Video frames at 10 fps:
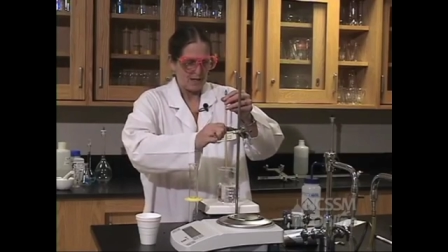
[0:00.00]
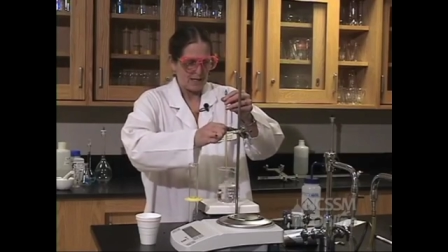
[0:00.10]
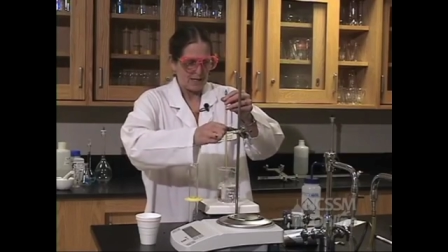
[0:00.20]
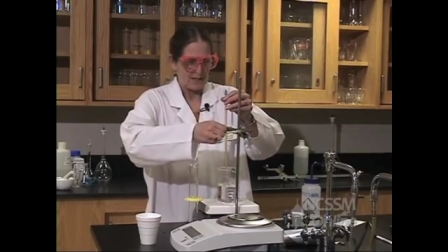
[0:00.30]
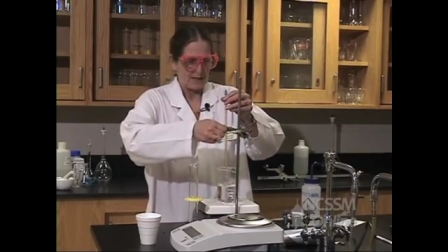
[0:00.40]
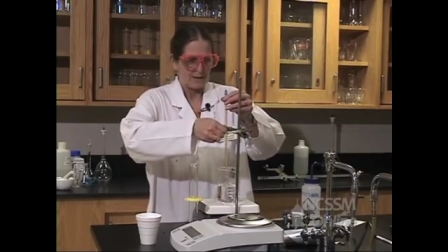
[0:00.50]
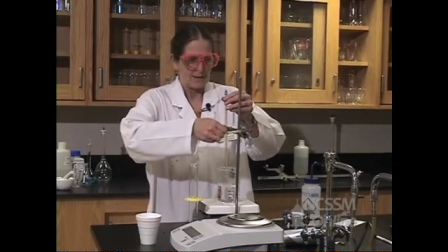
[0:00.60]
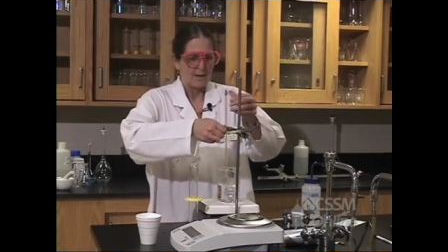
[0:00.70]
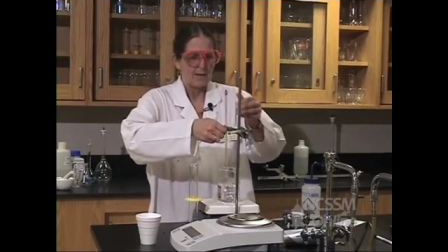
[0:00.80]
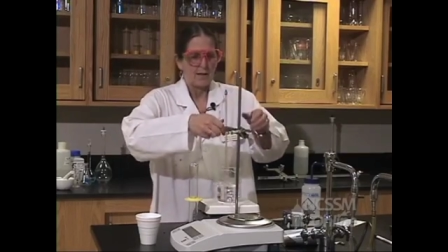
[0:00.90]
height,
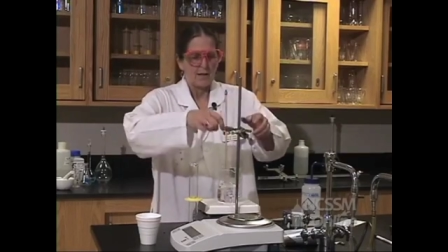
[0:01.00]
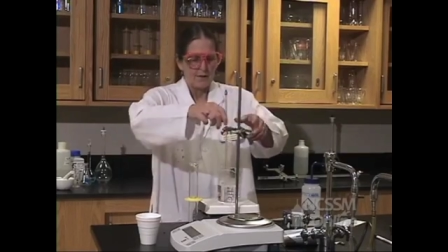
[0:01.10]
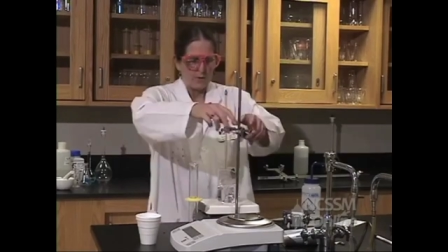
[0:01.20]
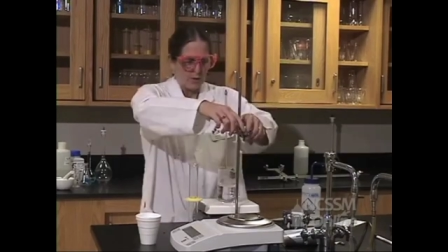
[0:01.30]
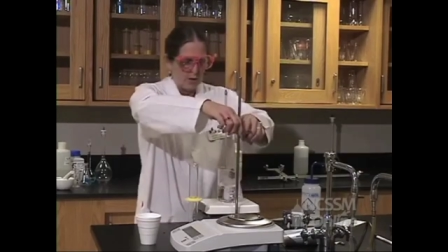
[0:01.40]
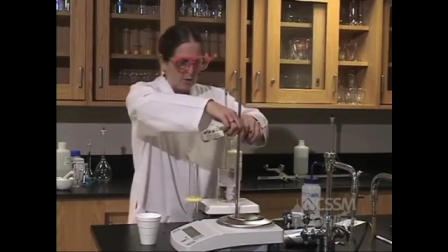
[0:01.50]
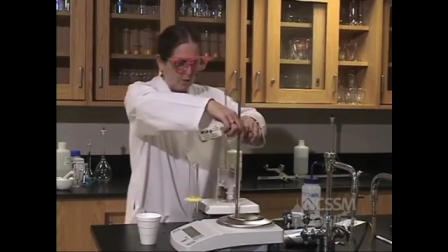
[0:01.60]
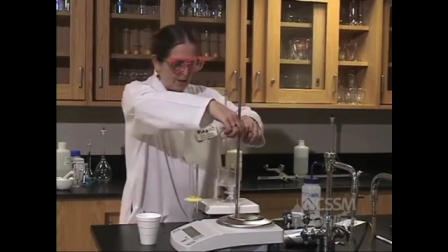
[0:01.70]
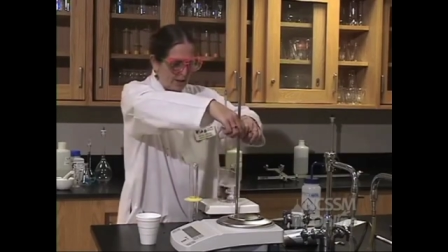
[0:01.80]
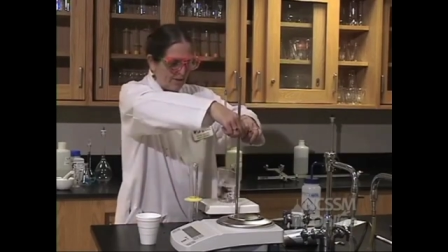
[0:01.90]
and then we'll
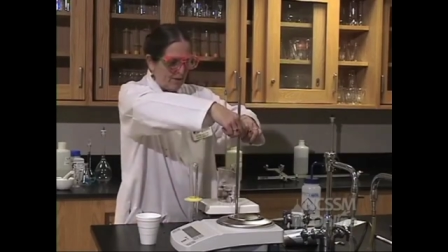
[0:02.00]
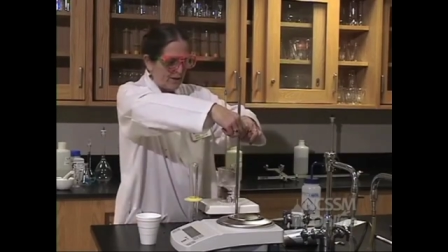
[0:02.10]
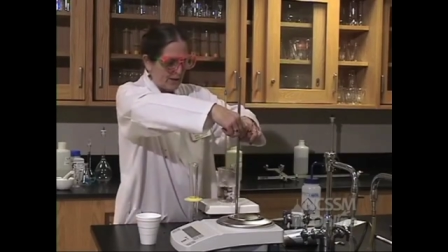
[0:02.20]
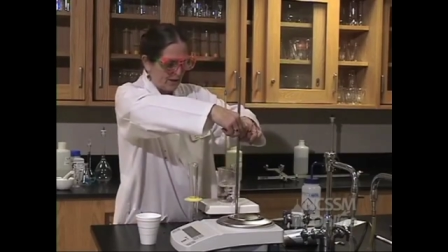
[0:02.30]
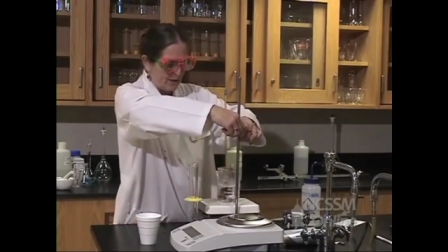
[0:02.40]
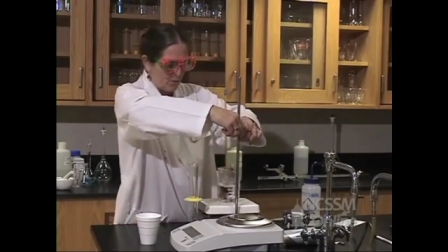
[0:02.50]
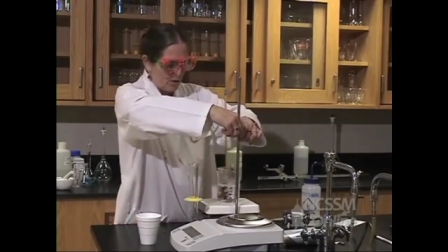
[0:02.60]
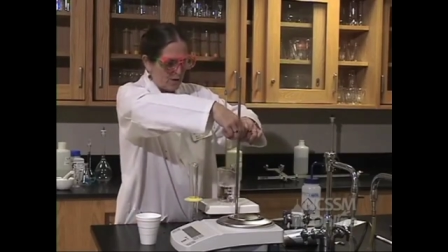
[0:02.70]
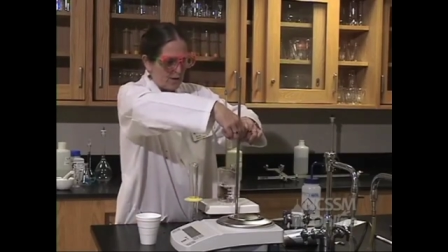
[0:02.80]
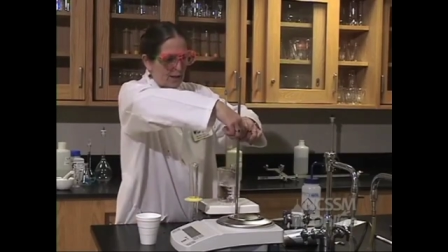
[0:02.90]
lower everything in the
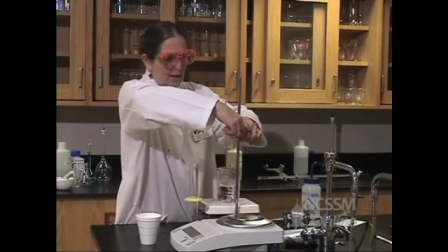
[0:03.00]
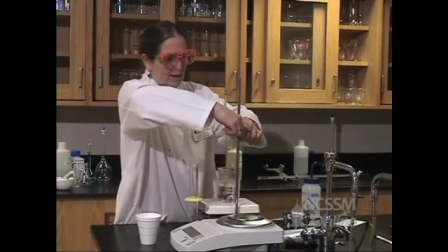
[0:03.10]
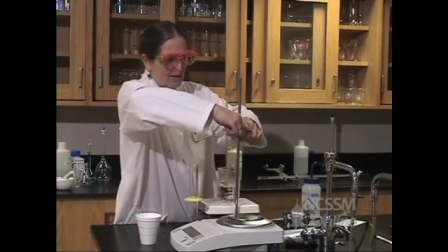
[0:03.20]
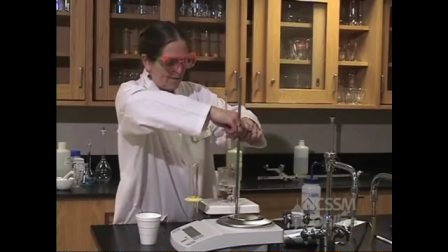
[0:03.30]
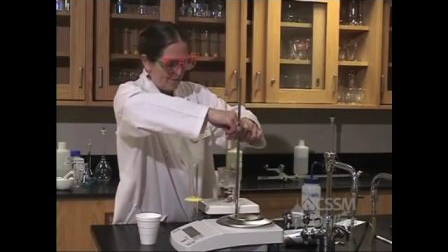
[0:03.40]
water together.